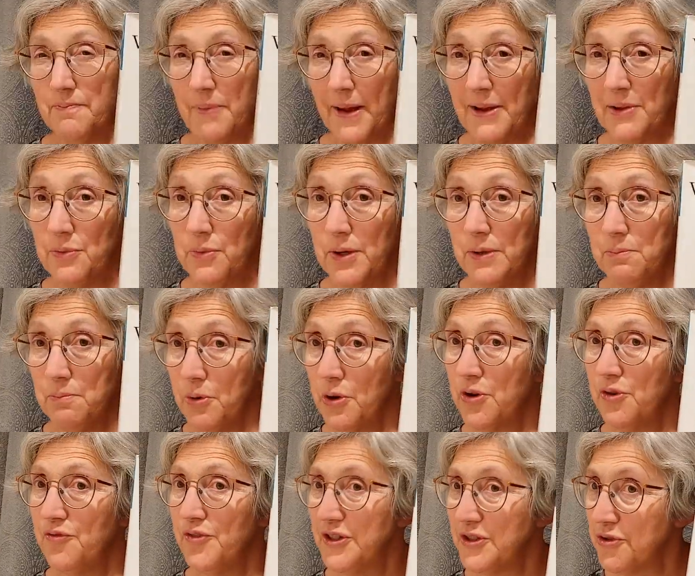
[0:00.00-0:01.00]
Penguin
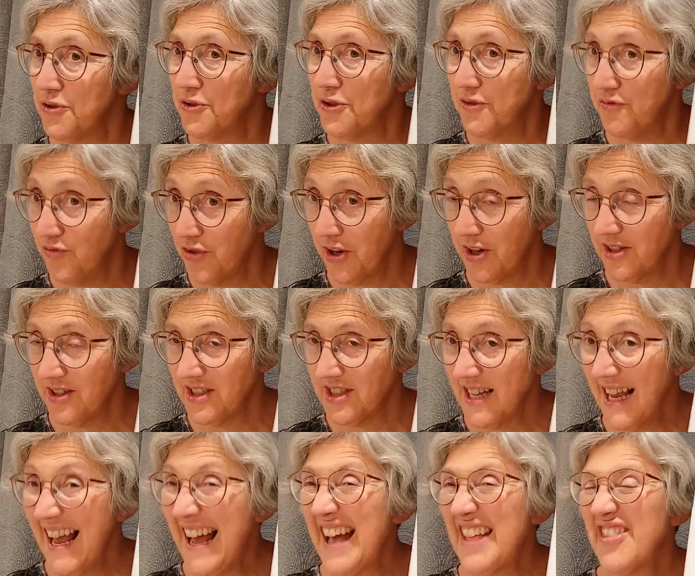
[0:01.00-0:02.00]
Book of Victorian
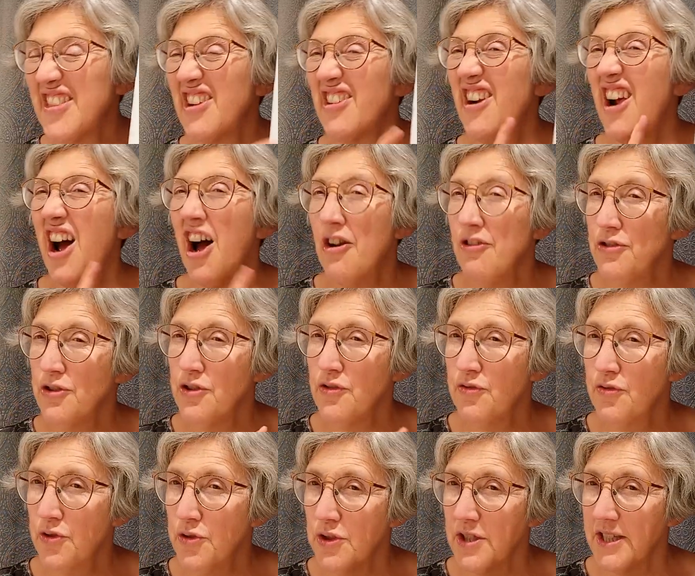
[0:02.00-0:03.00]
Verse. There are
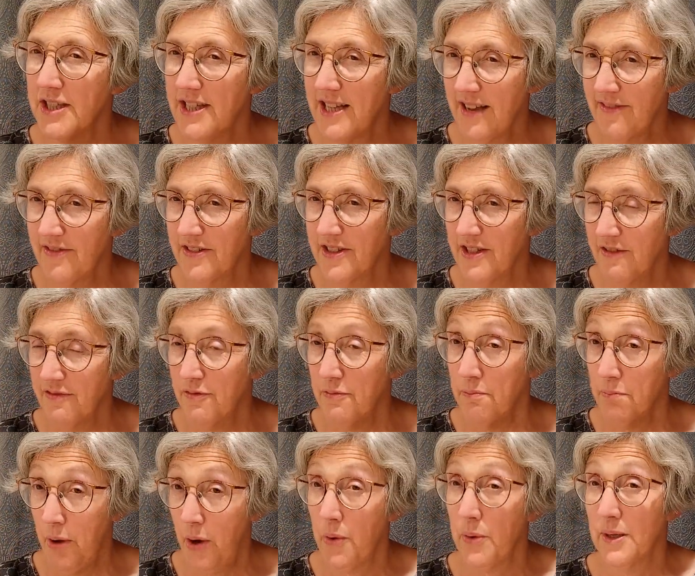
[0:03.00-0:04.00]
147
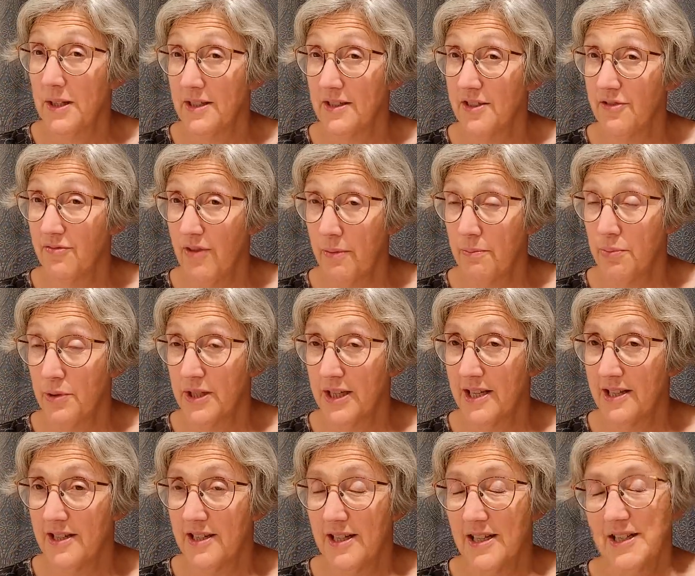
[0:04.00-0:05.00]
different poets
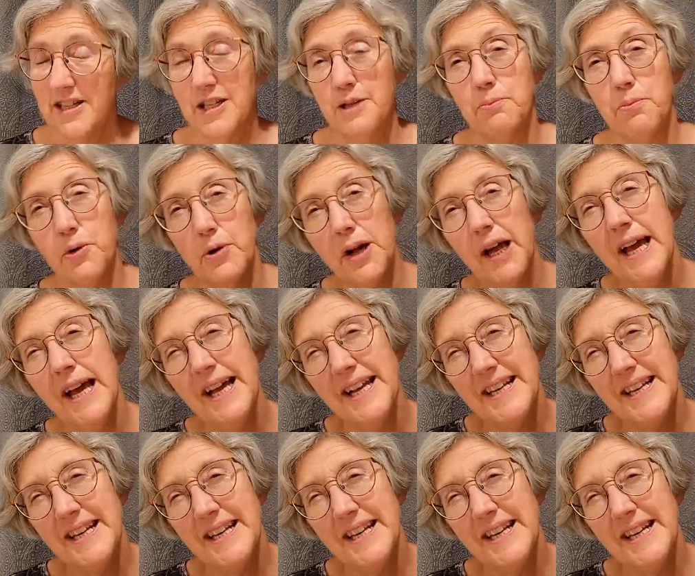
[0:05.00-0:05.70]
represented in this book.